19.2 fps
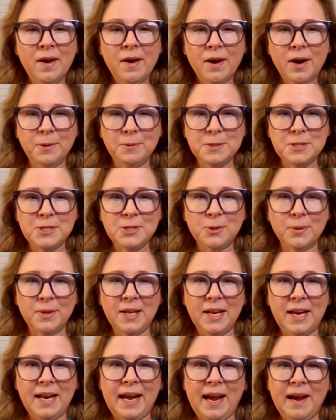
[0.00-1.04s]
I was told
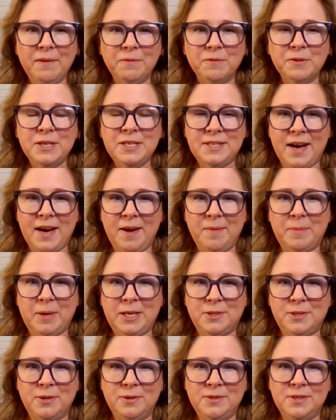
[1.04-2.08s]
that every time my
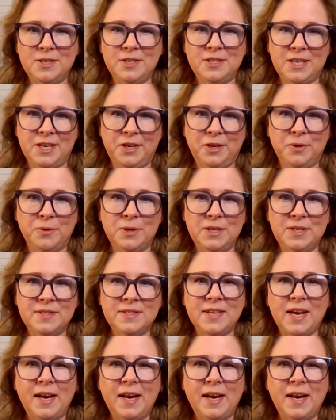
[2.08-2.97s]
dosage increased,